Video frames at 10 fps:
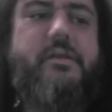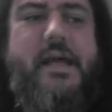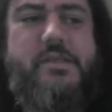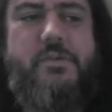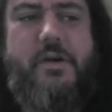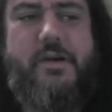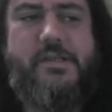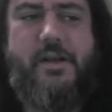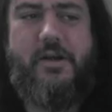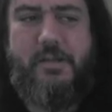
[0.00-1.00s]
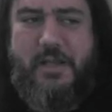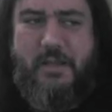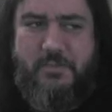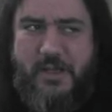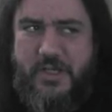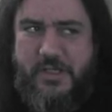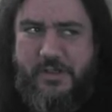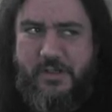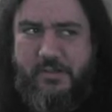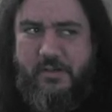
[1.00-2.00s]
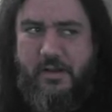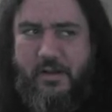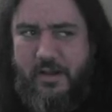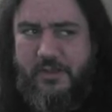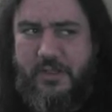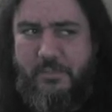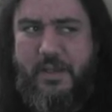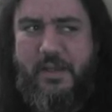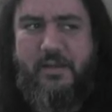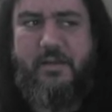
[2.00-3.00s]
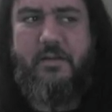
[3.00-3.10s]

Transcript: That's where it's starting to become much easier to alternate pick.